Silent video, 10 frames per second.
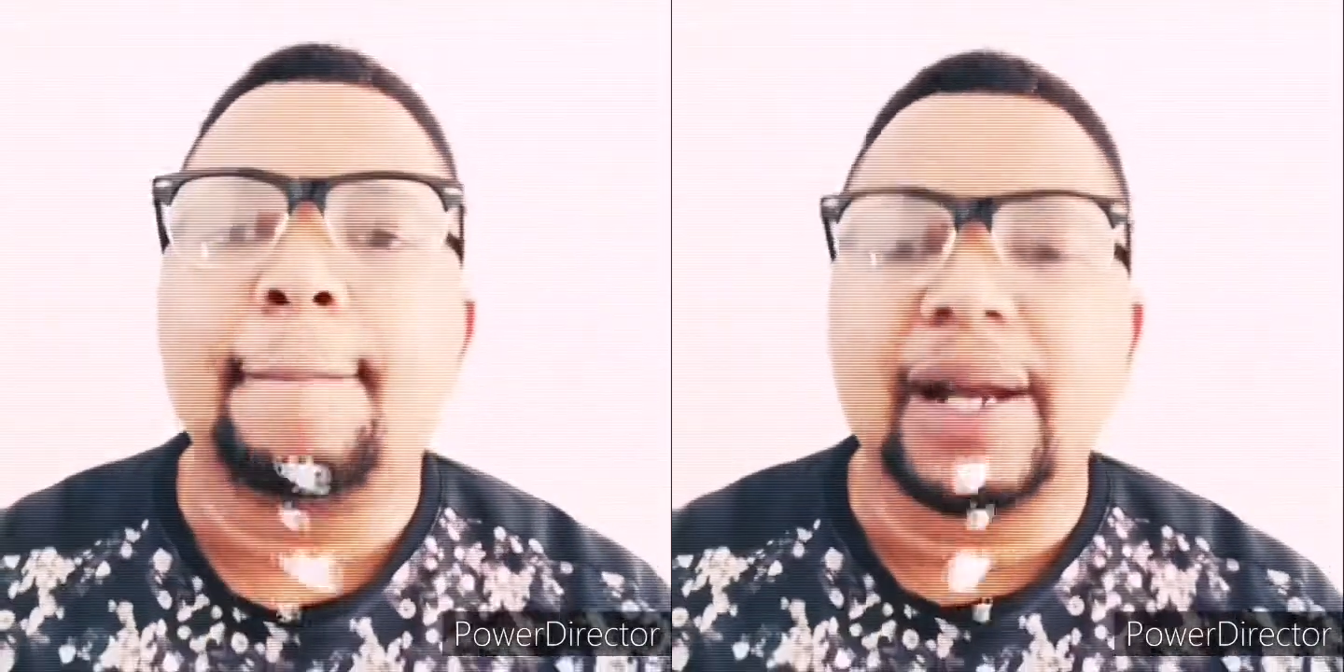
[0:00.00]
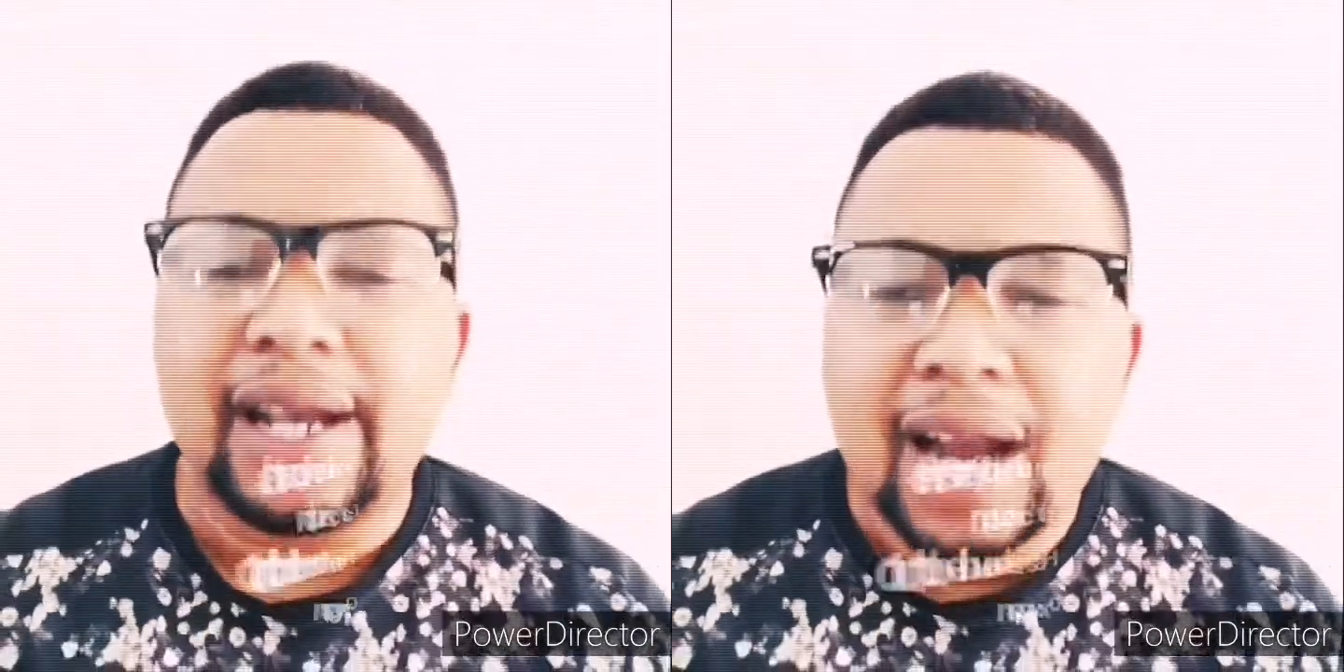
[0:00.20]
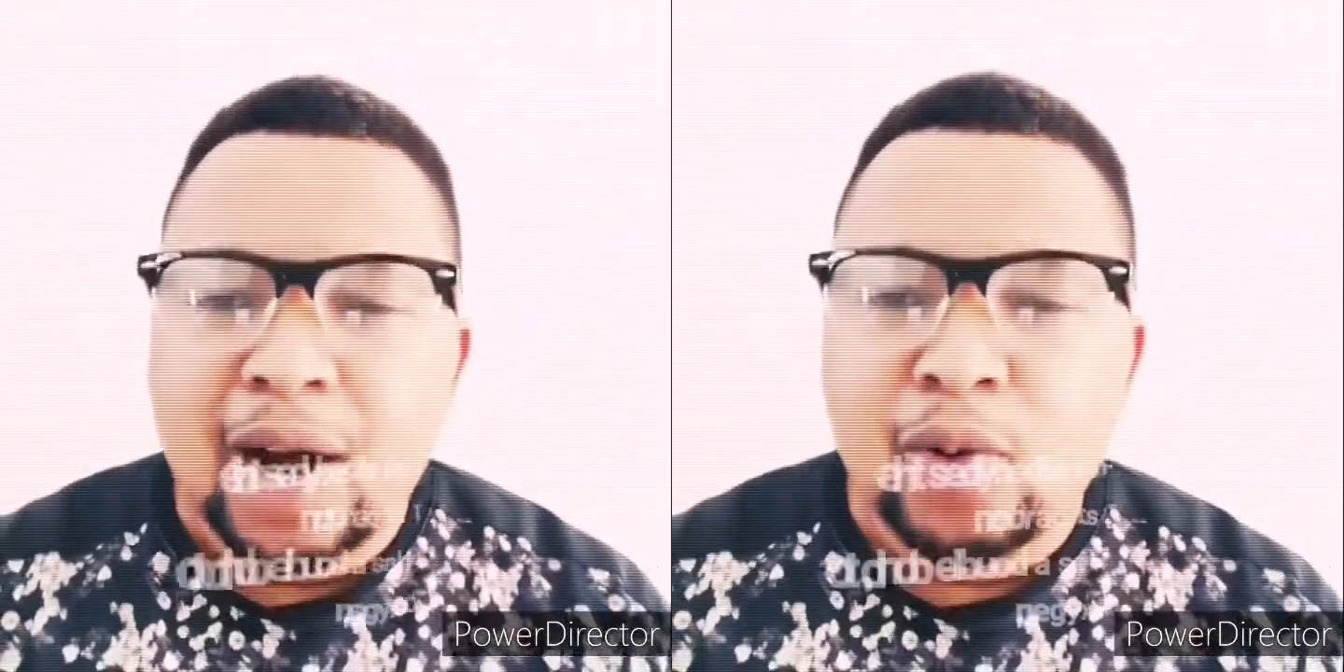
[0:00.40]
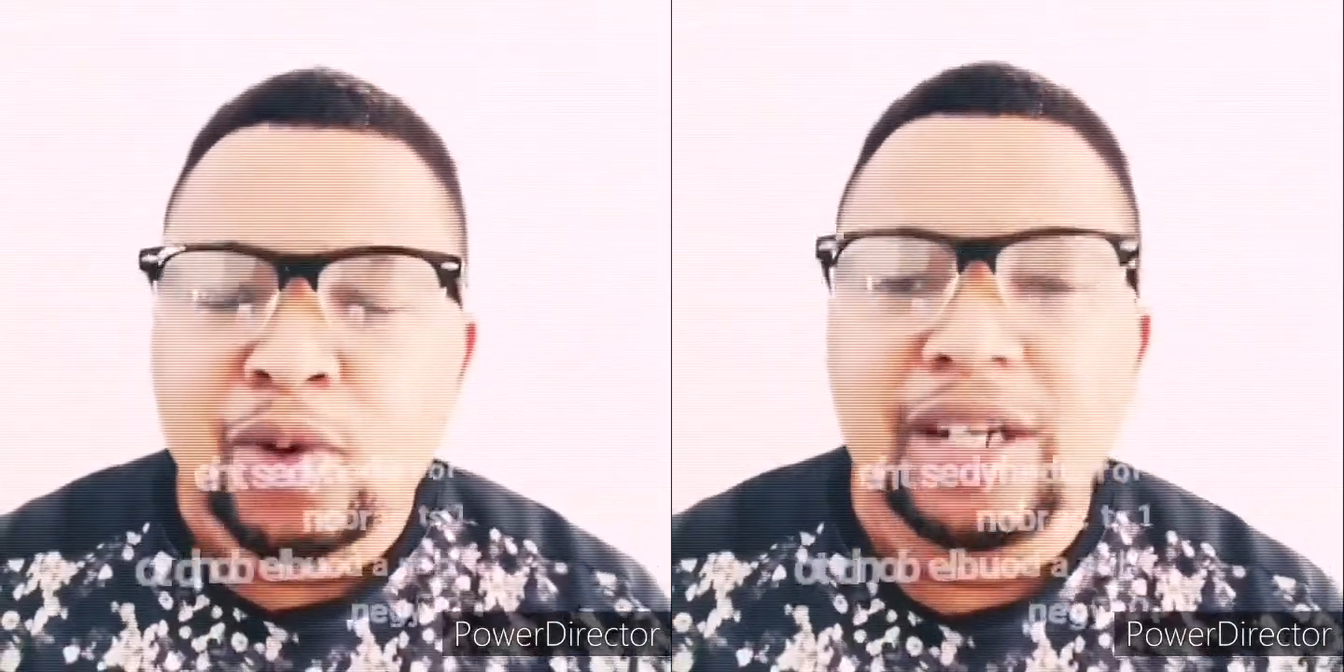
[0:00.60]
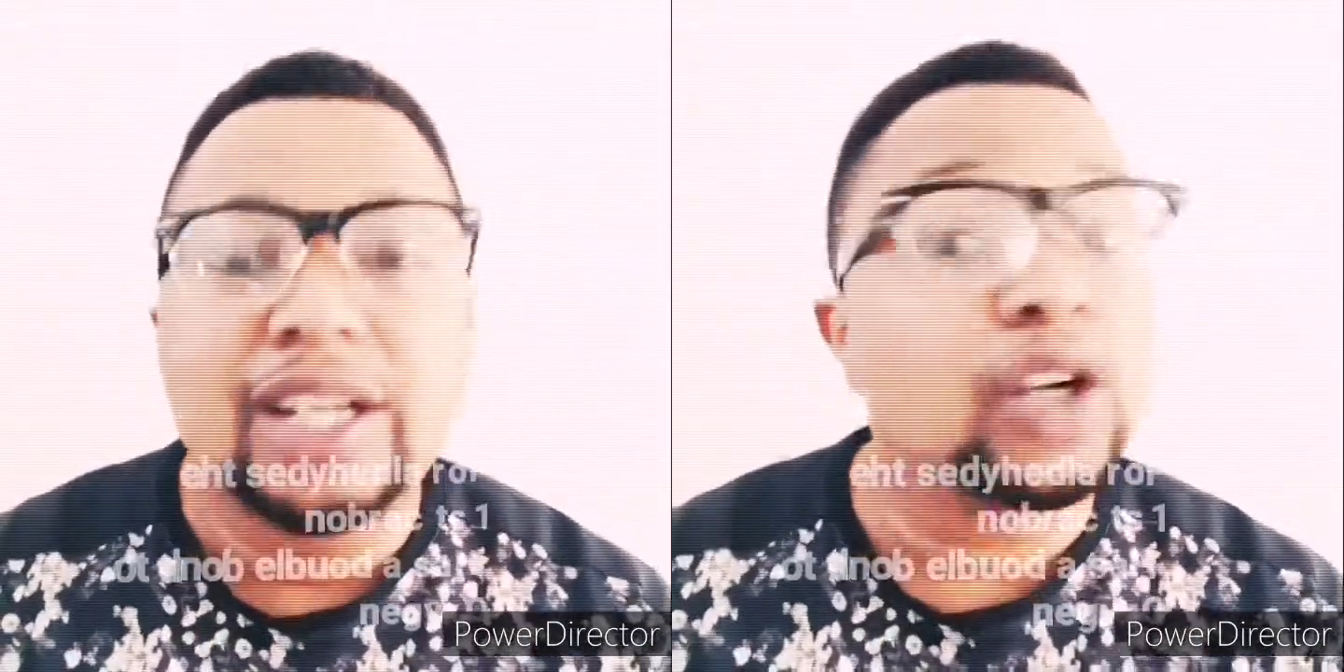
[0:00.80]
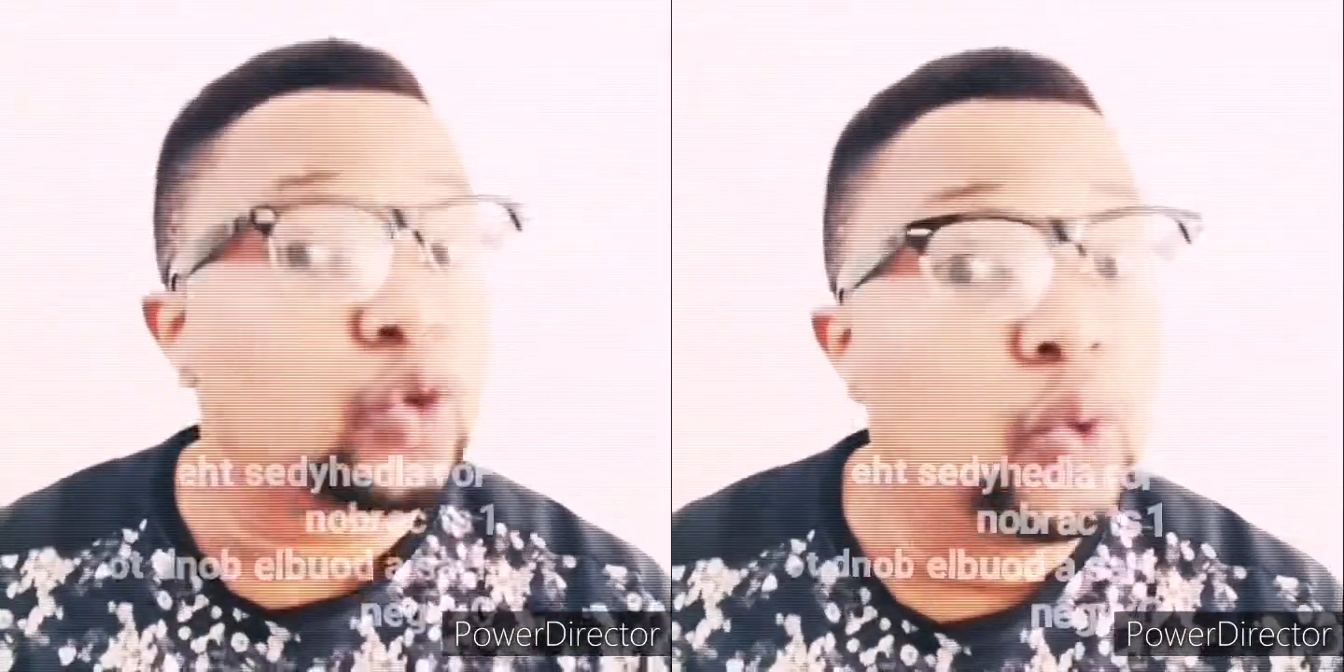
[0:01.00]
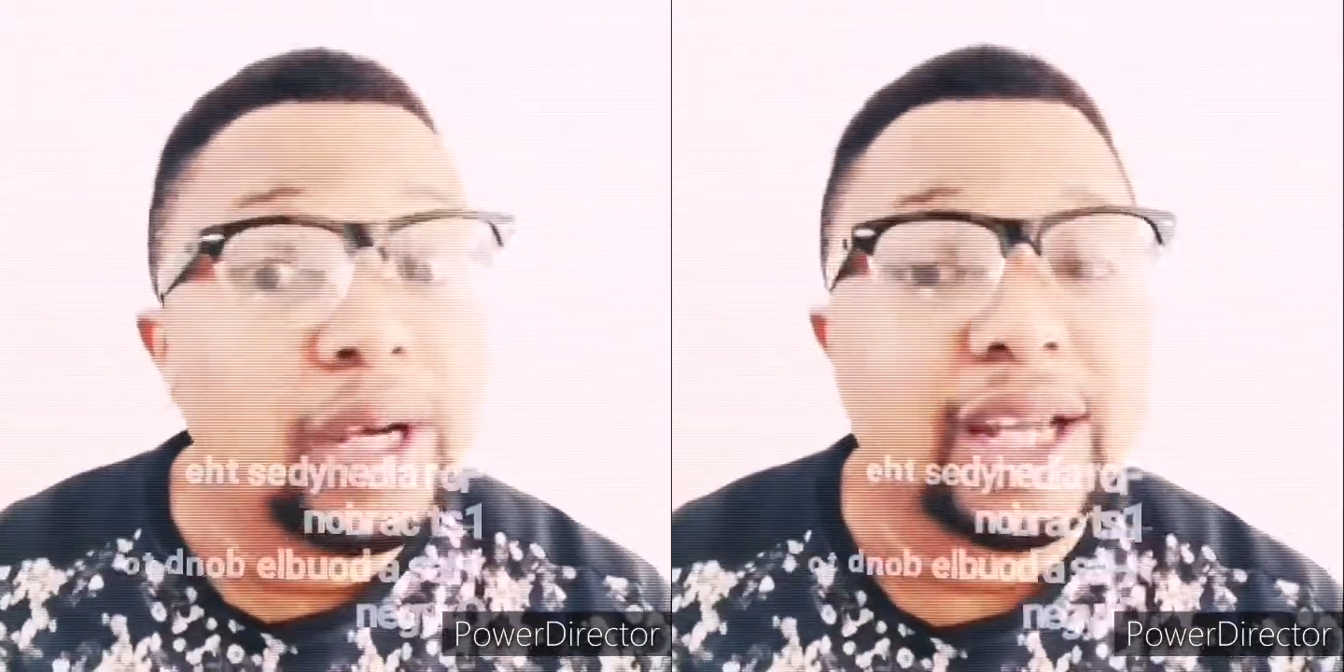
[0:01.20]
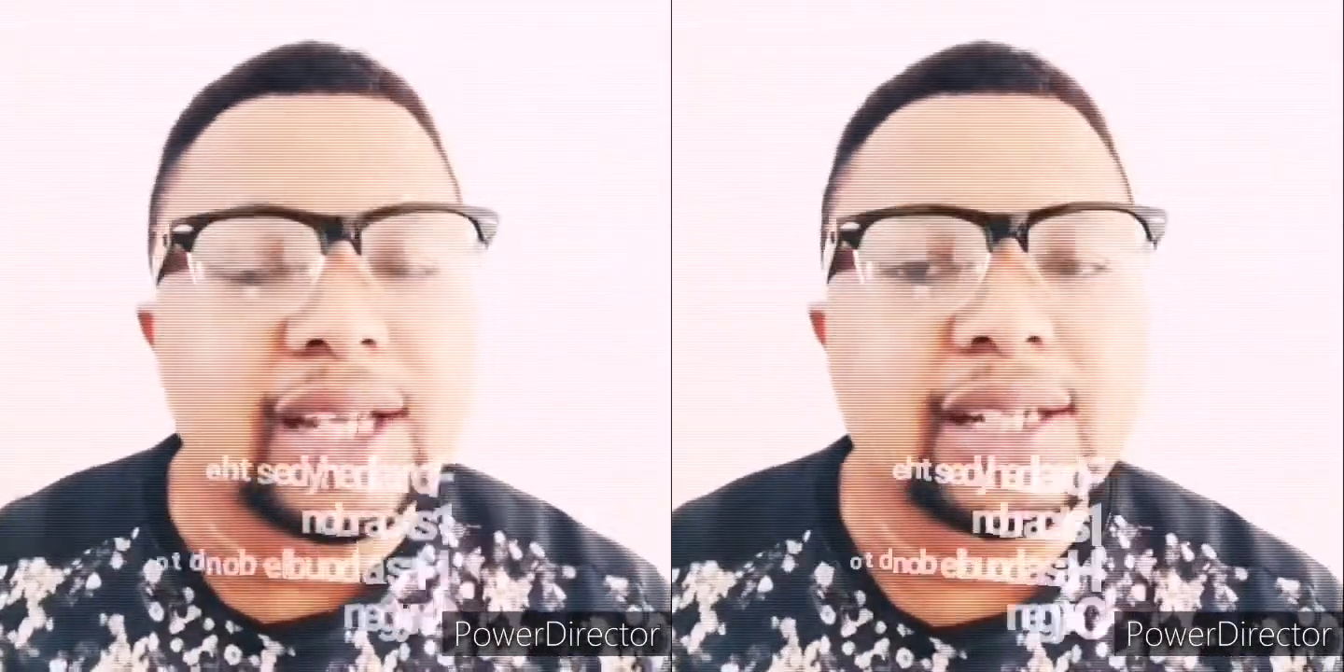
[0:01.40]
but now the
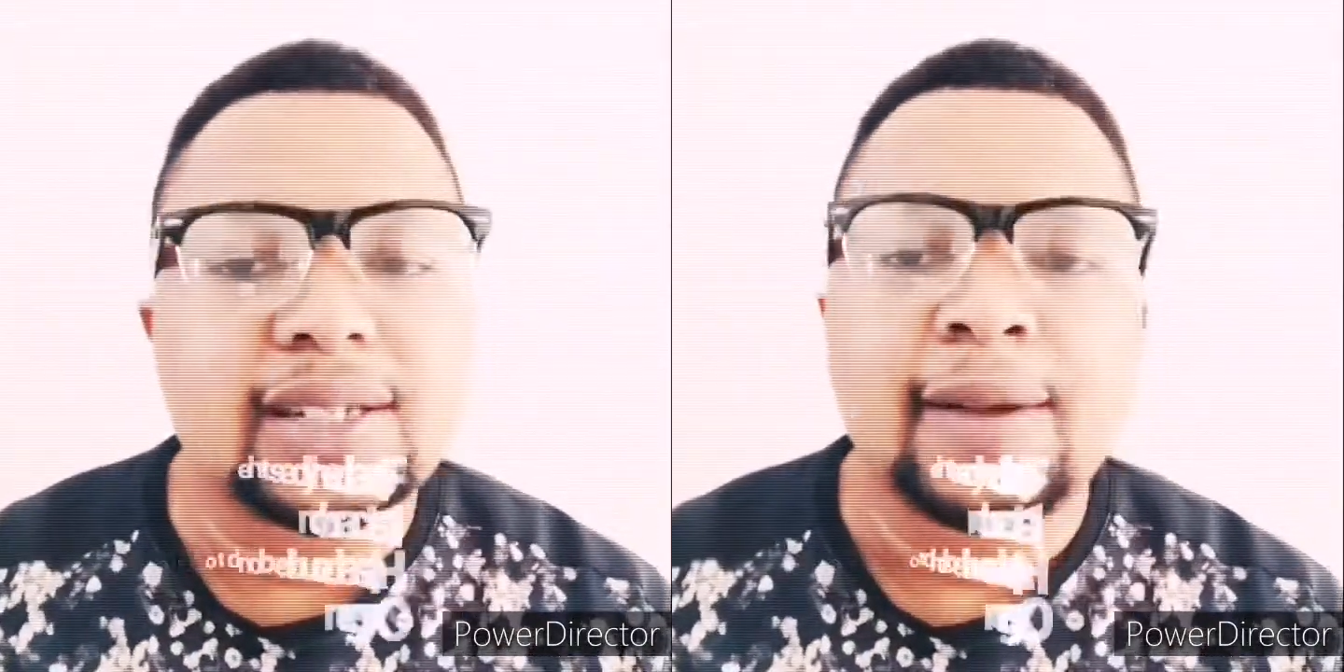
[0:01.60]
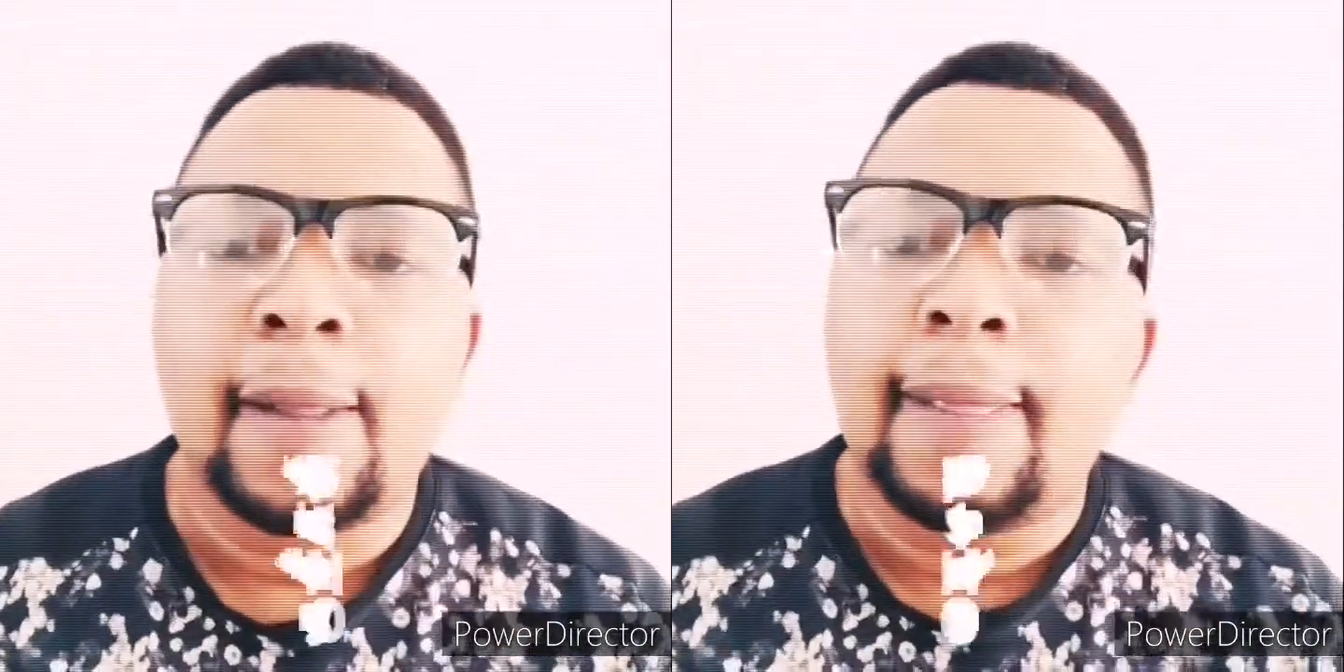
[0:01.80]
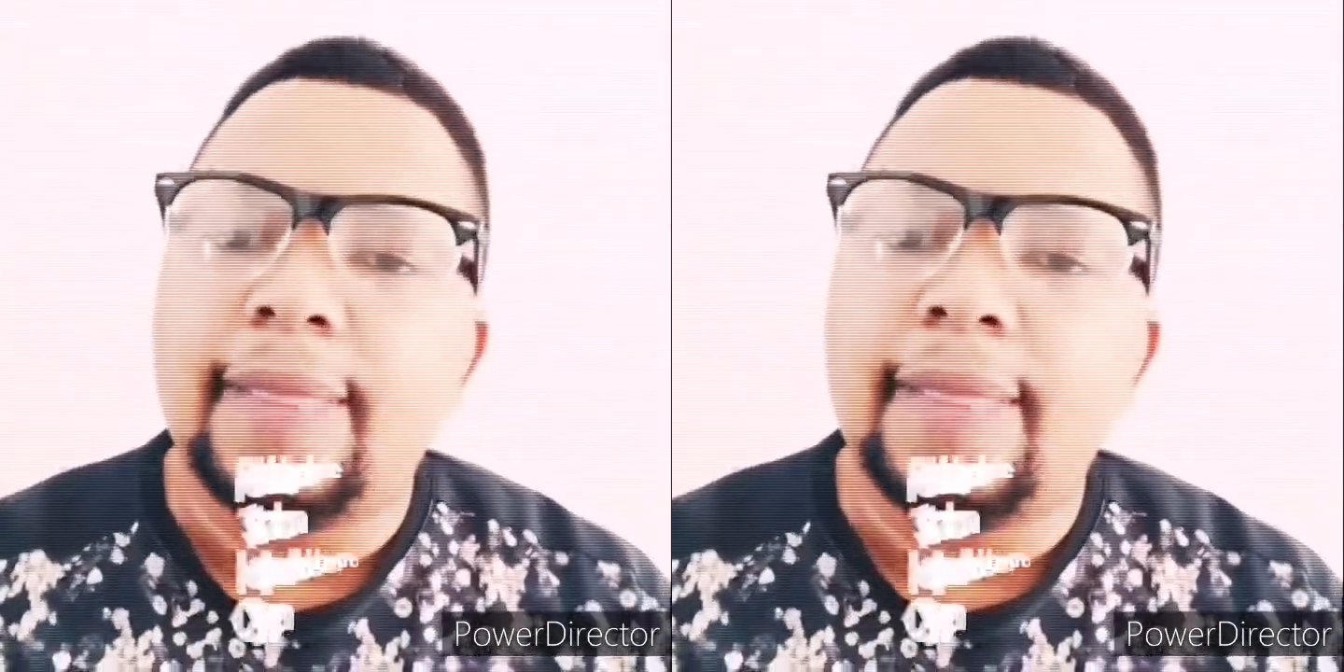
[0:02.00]
rule is